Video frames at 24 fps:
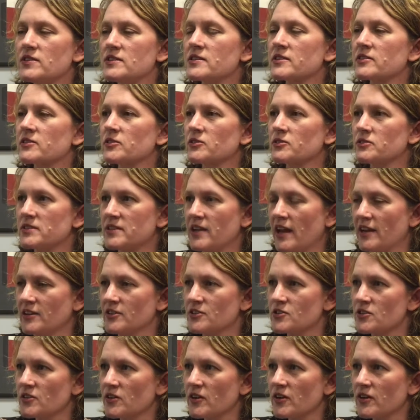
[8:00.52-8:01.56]
physical
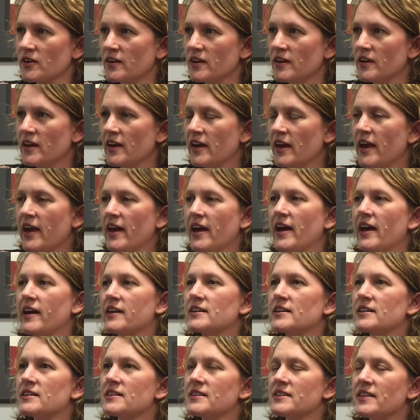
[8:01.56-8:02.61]
danger and
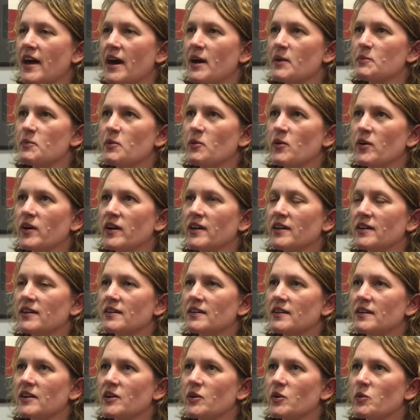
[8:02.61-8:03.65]
at that point
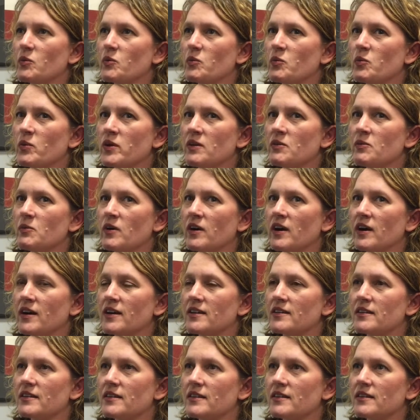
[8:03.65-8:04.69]
we want
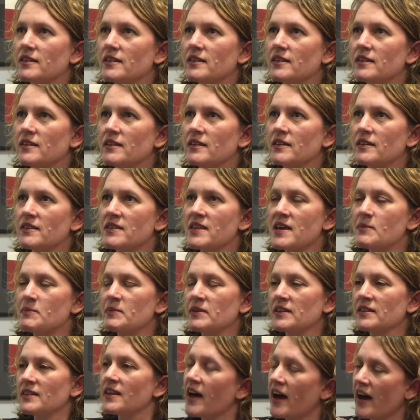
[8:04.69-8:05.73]
them
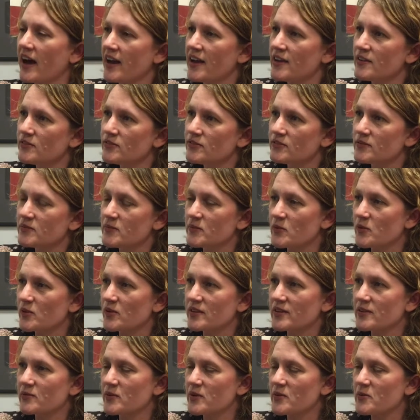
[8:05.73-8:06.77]
alive more
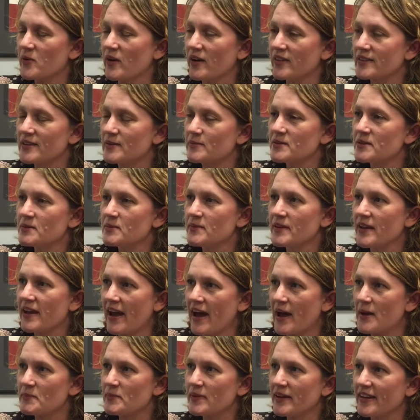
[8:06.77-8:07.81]
than we want them to be
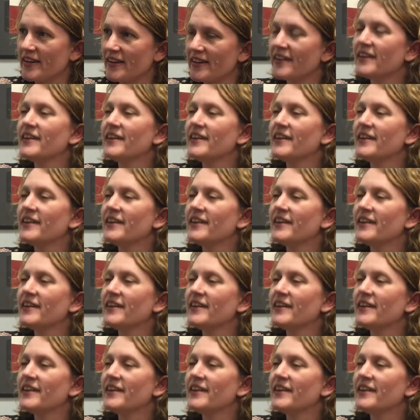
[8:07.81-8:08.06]
happy